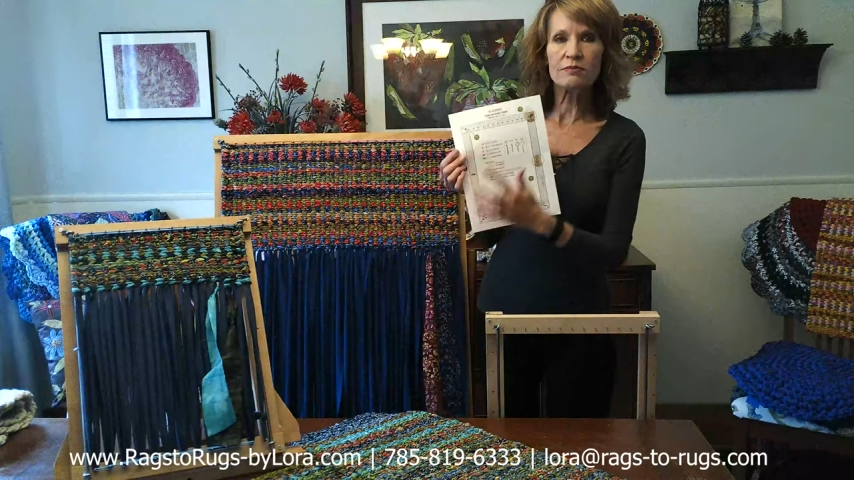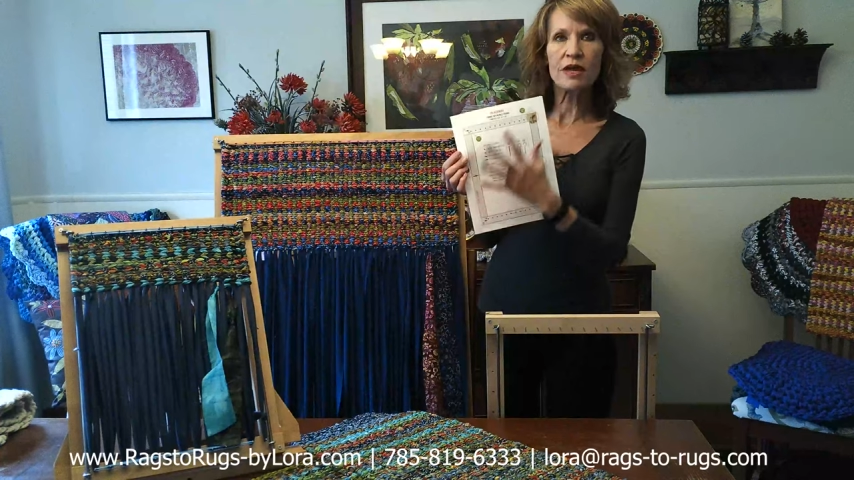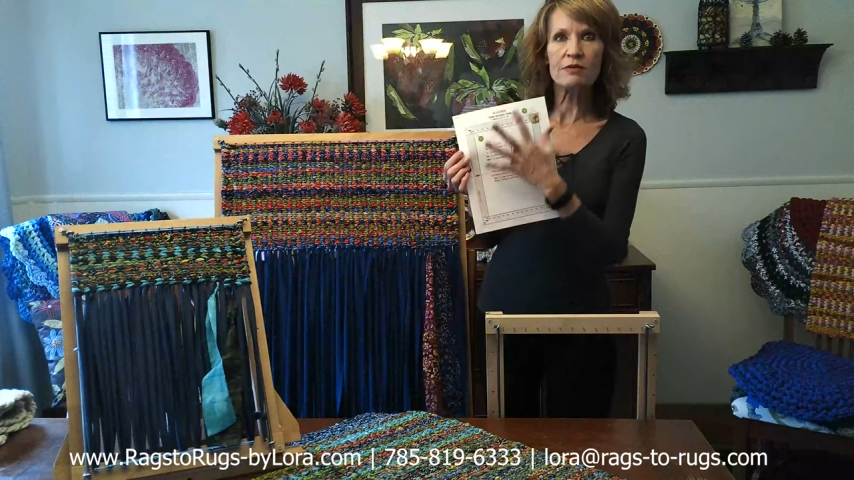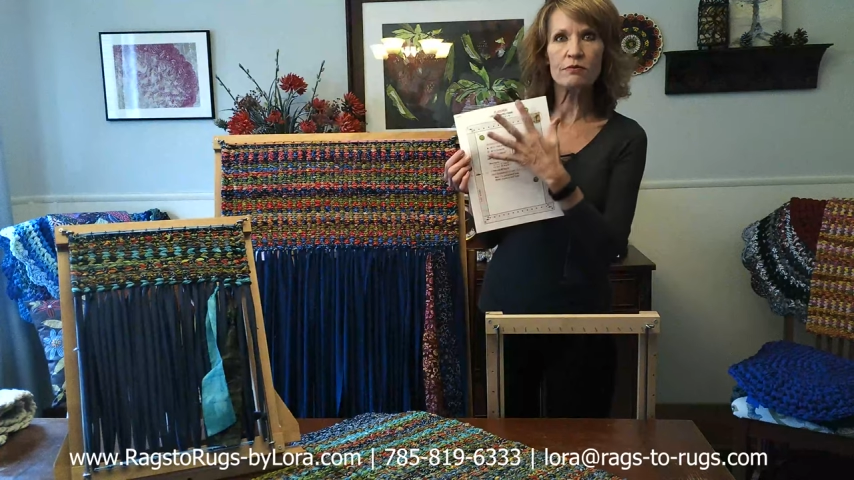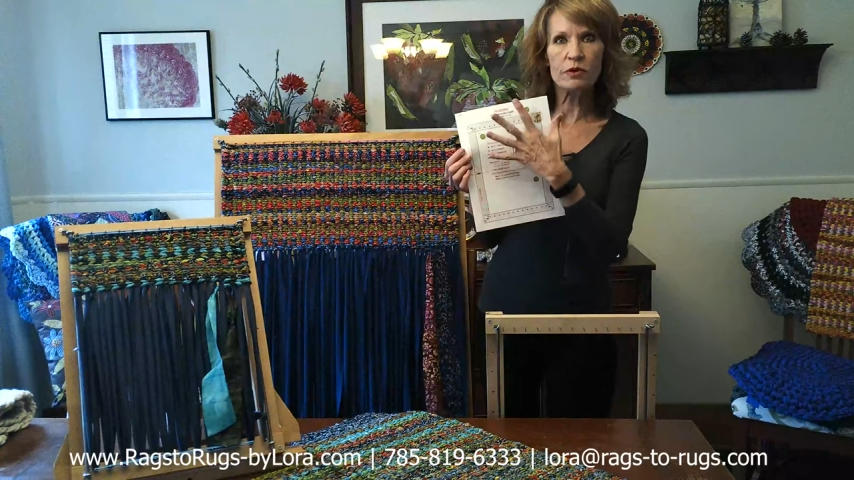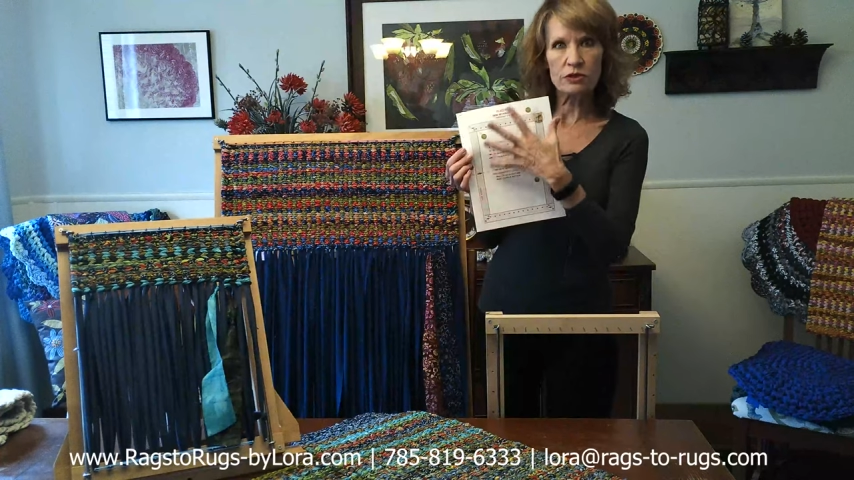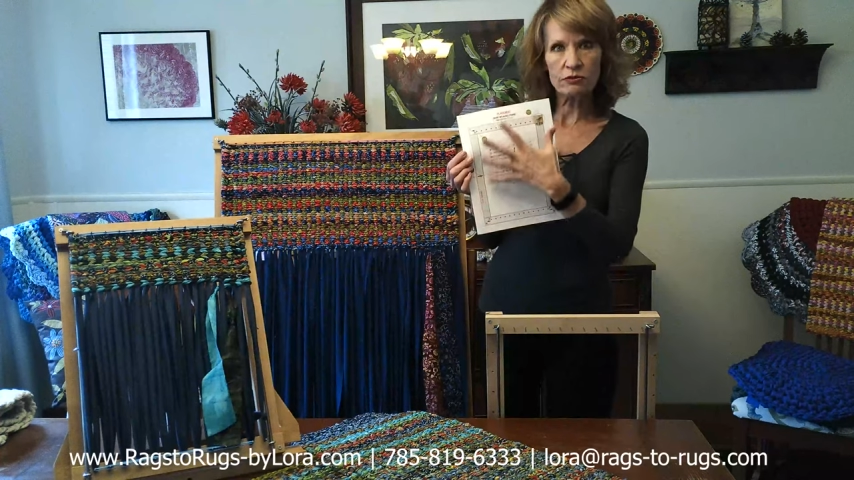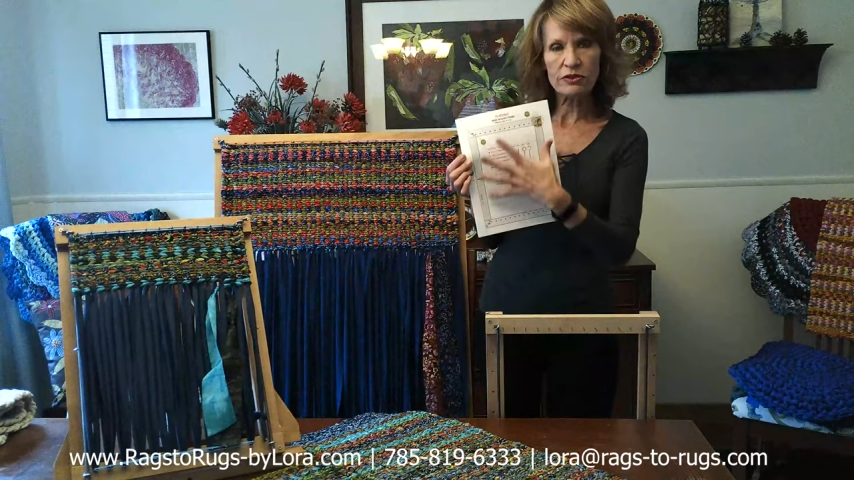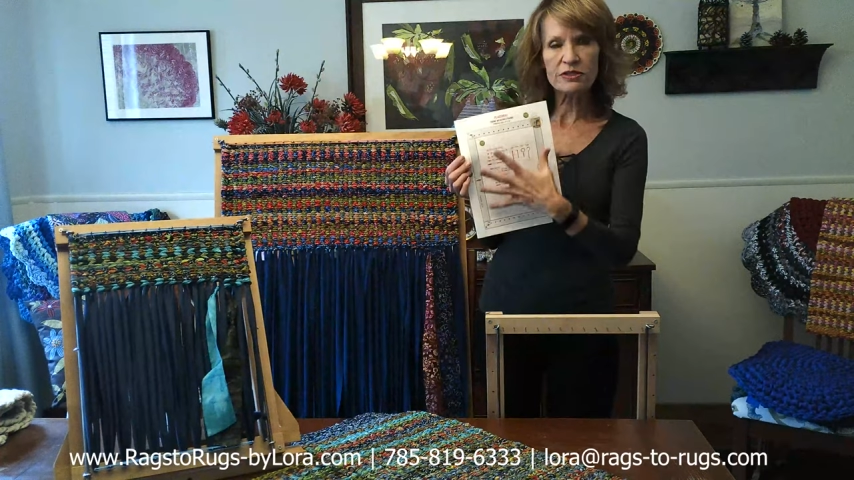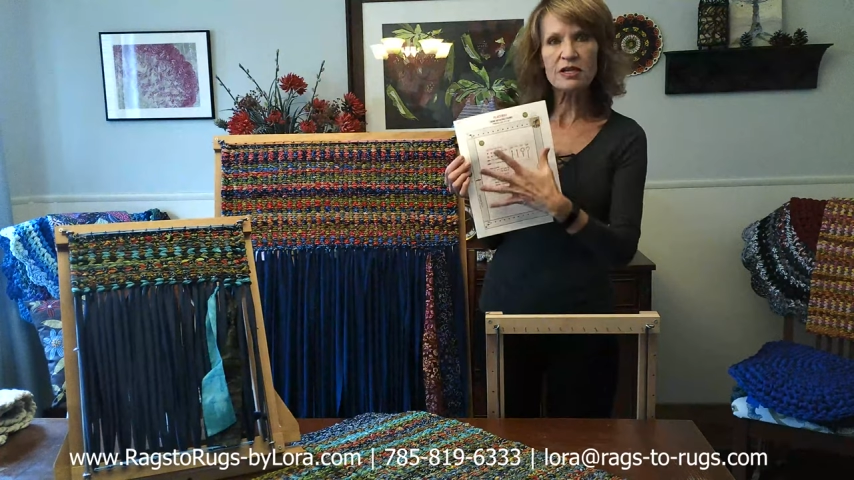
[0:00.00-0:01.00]
that when you
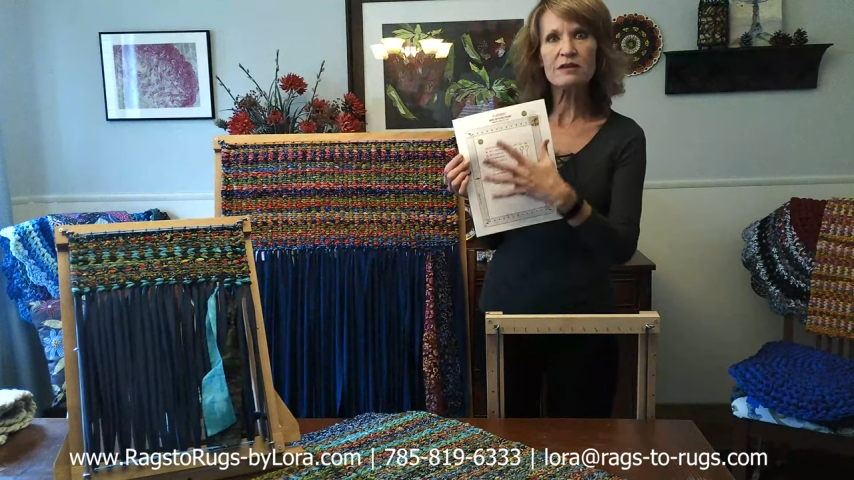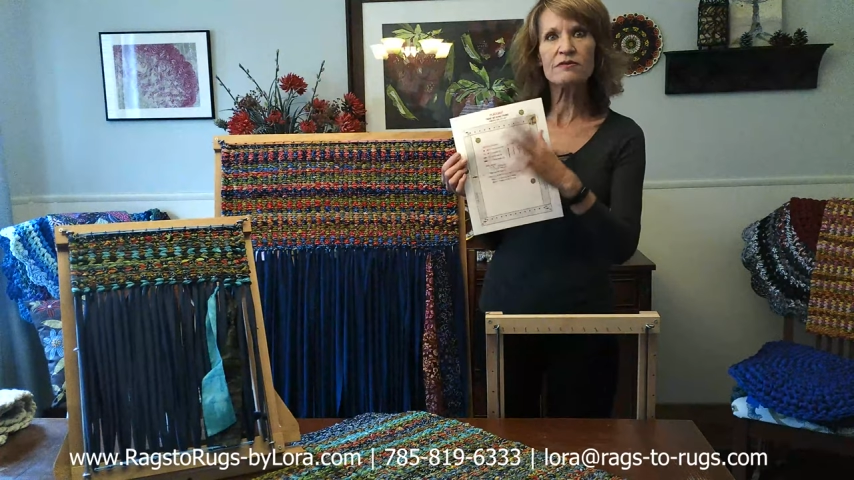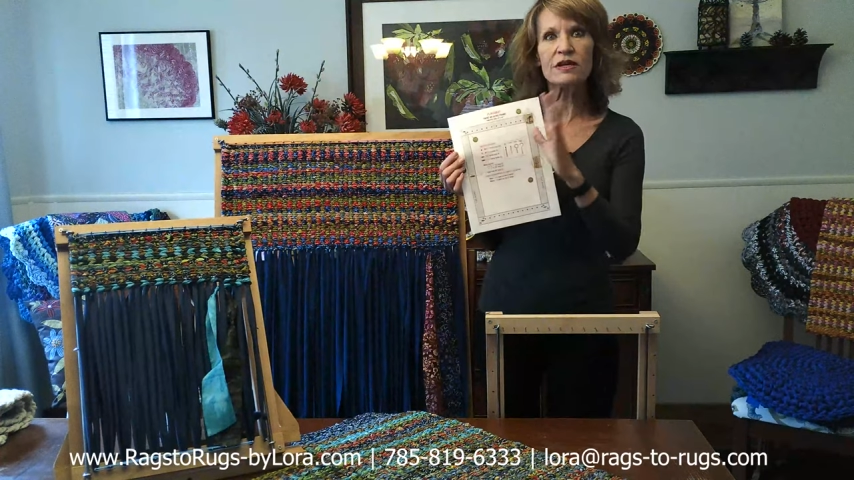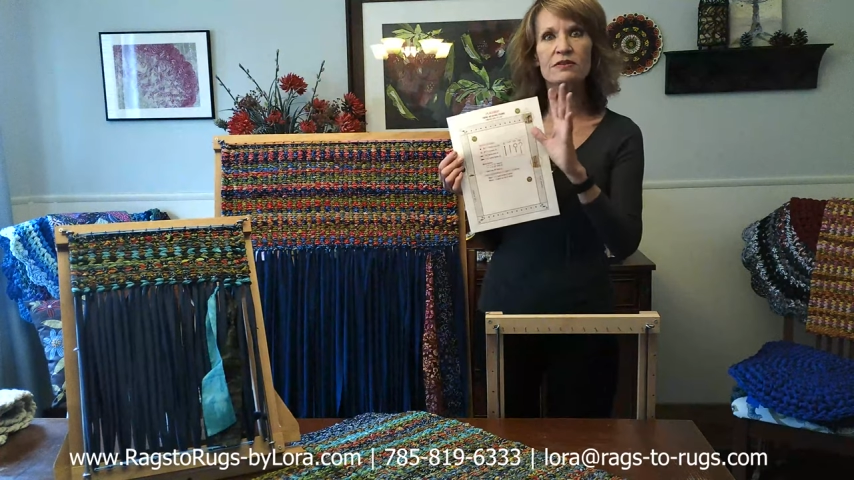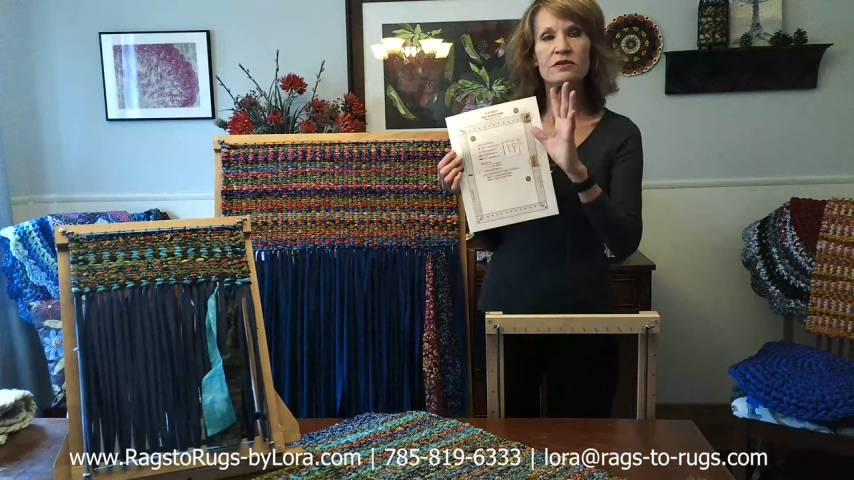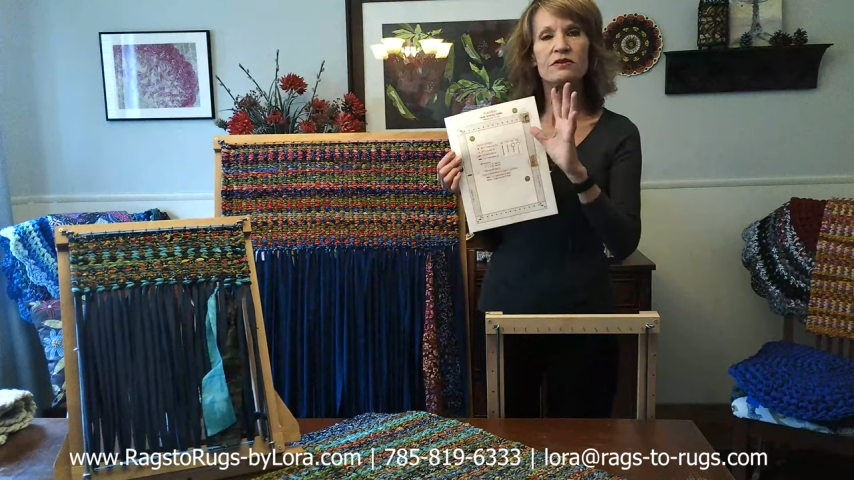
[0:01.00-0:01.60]
receive these,